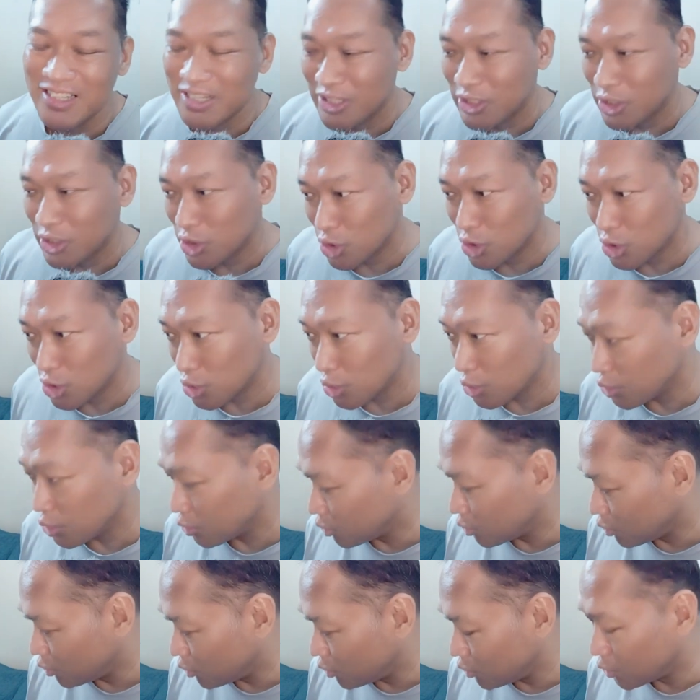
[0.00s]

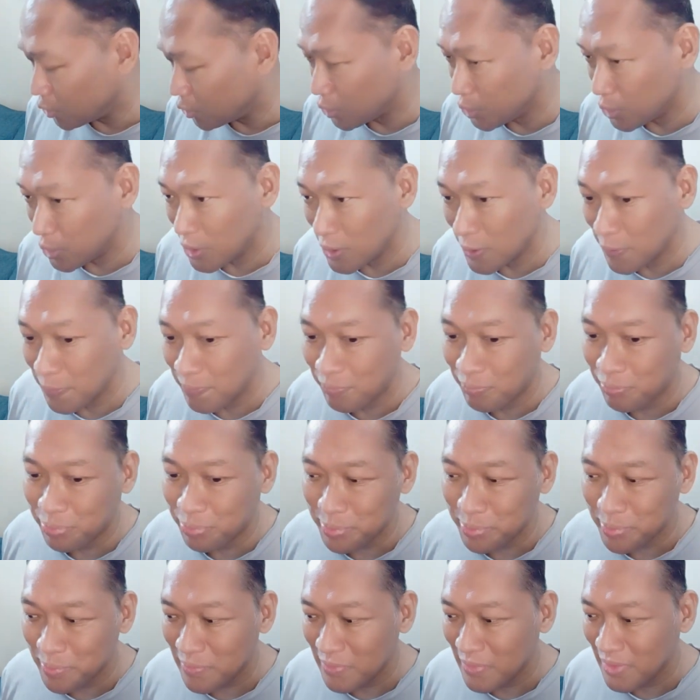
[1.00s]
So,
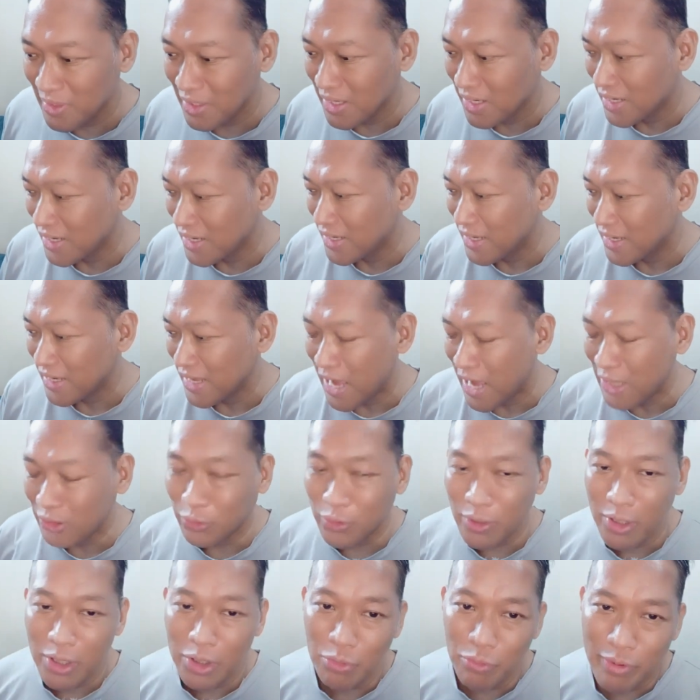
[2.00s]

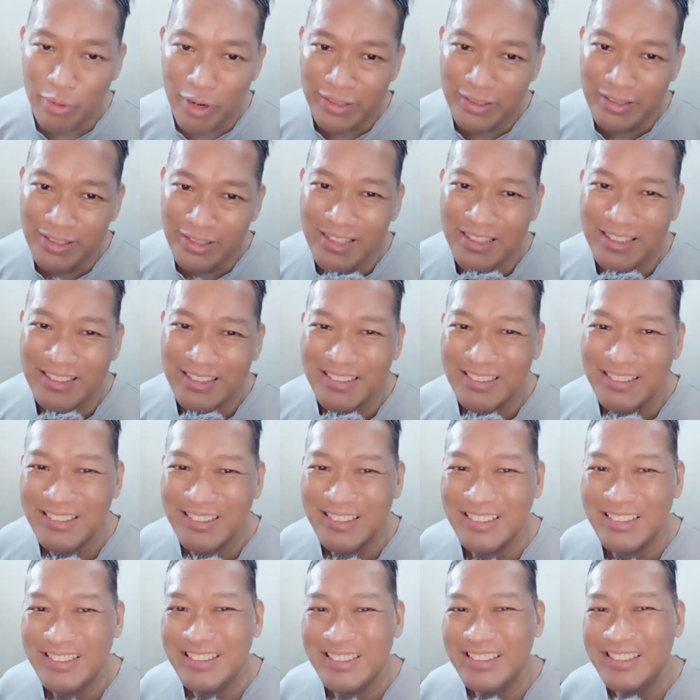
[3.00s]
actually, I read
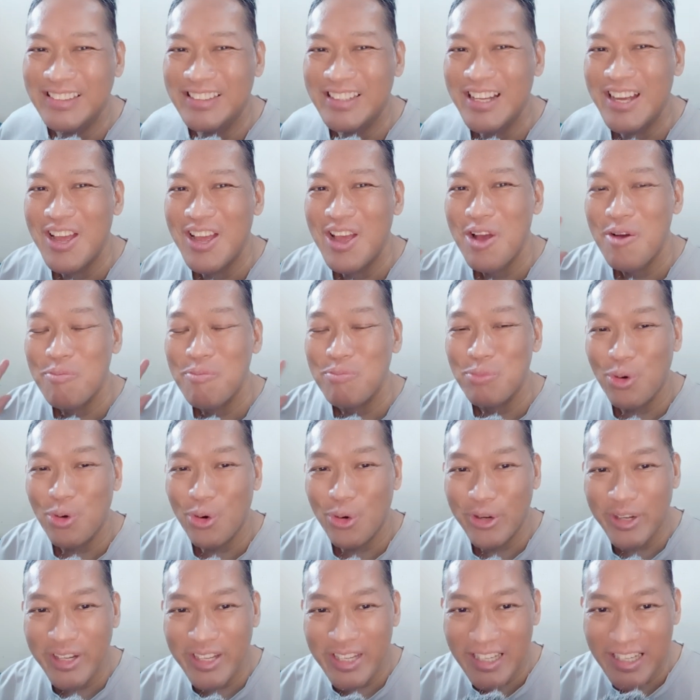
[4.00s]

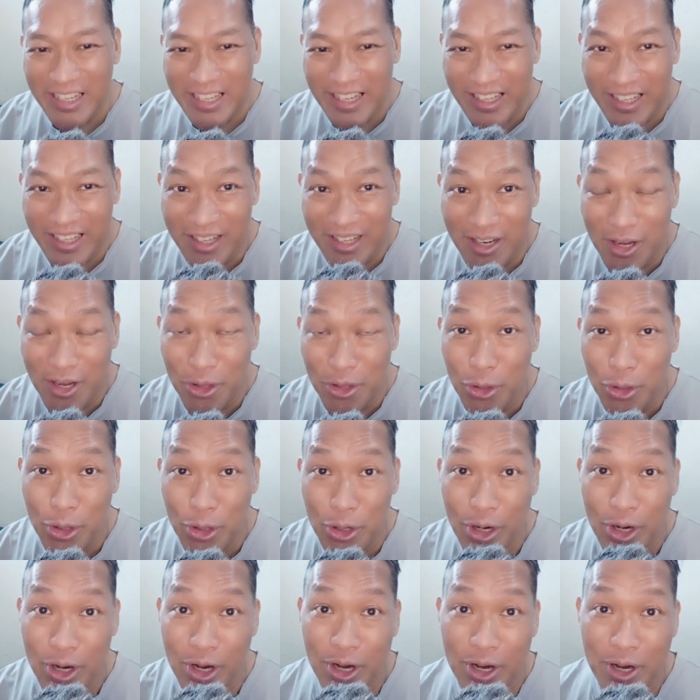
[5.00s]
Maureen Lee and
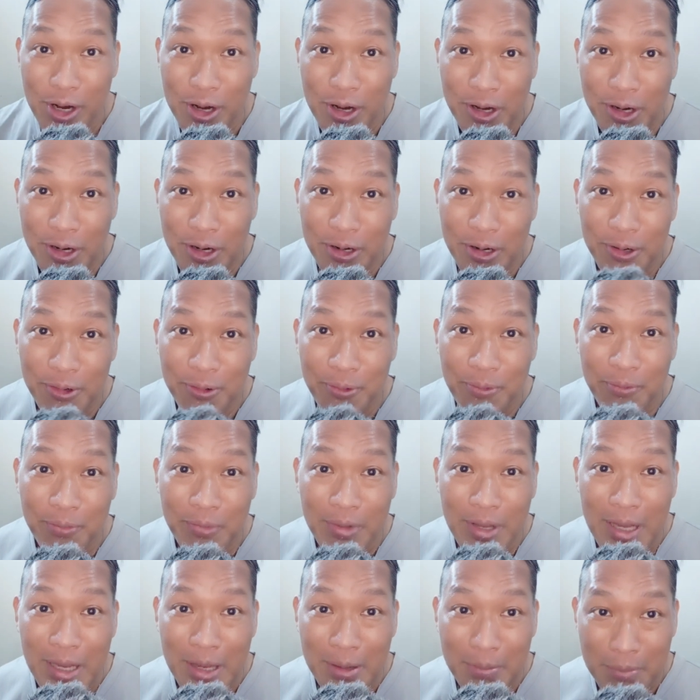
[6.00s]
another
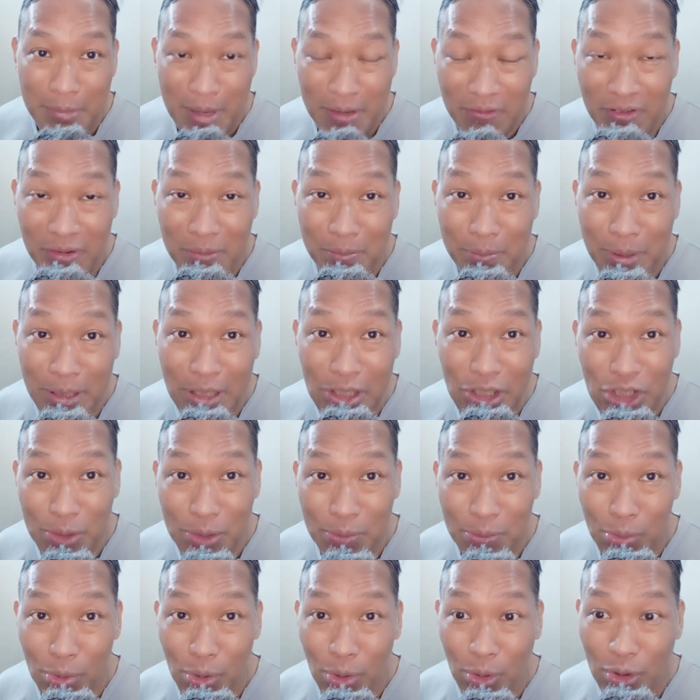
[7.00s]
Maeve Binchy
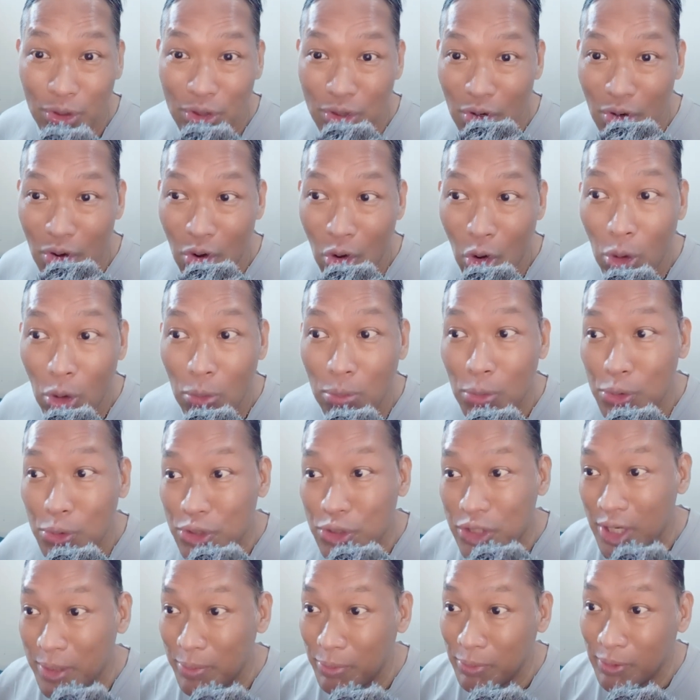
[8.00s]
books almost
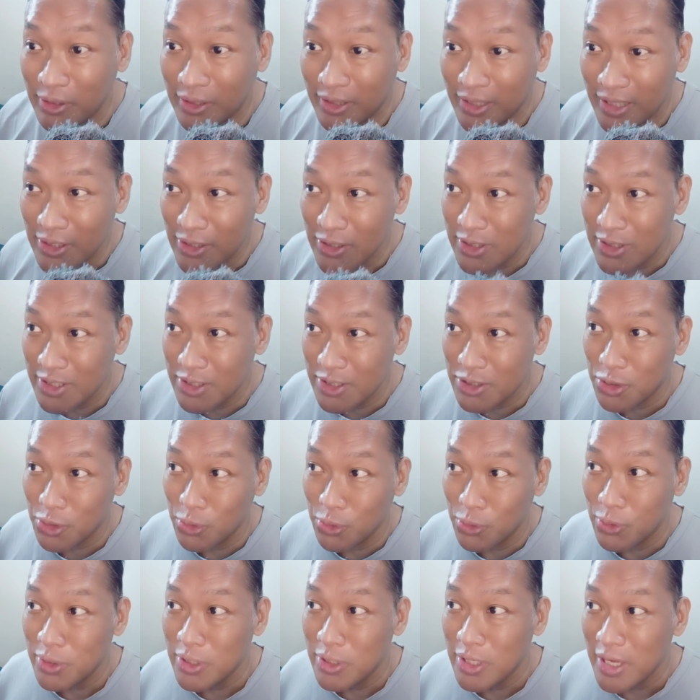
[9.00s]
simultaneously. So,
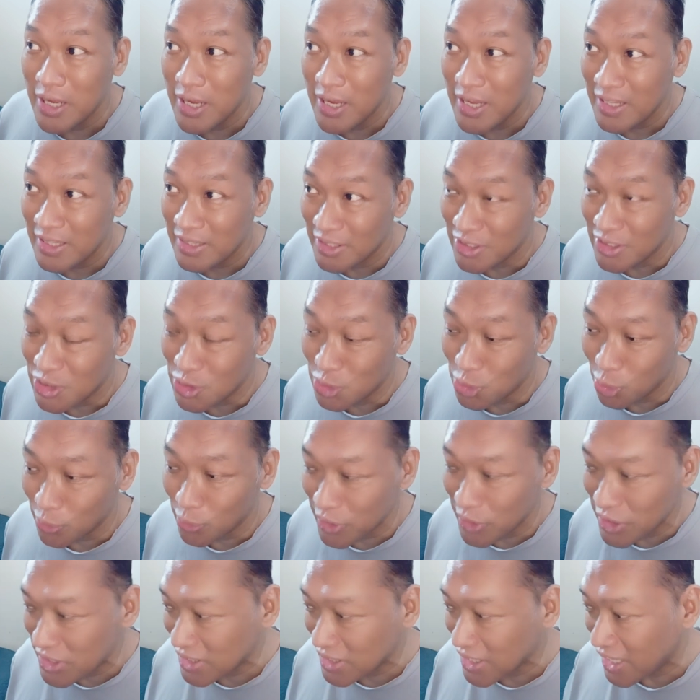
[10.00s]
the
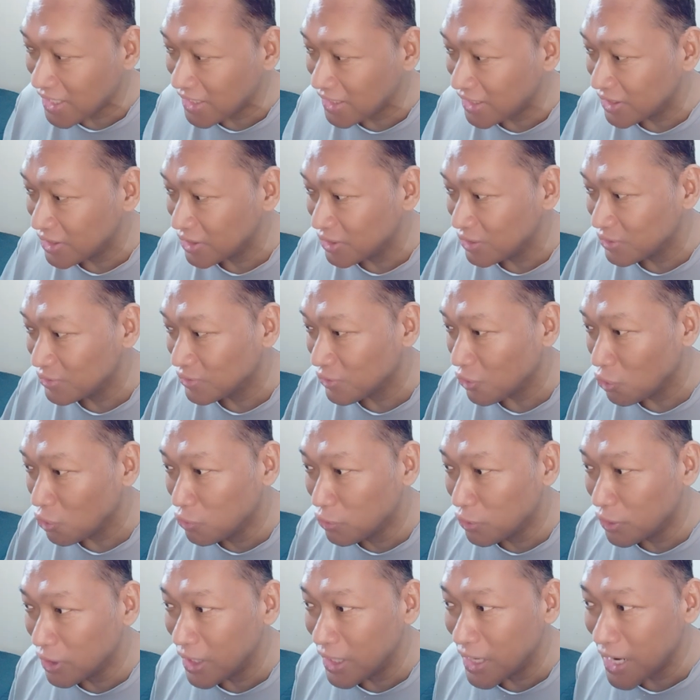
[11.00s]
stories kind of
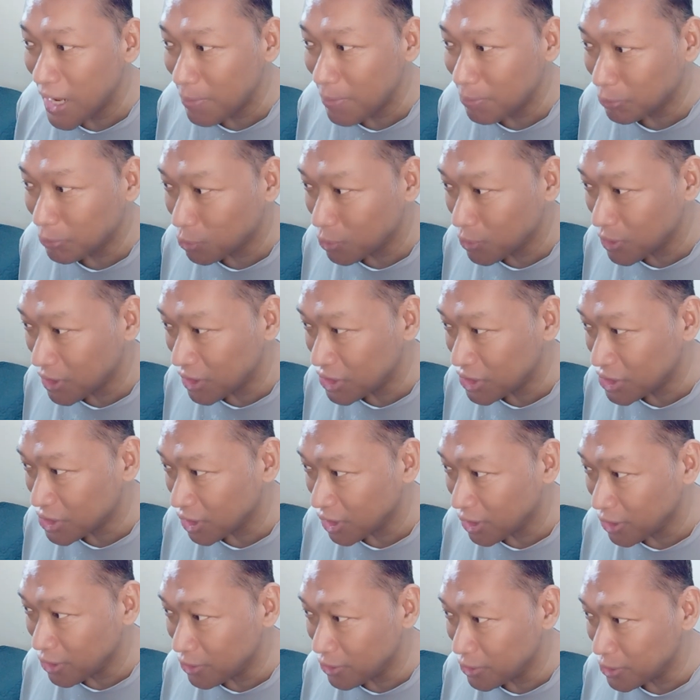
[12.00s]
overlap with each other.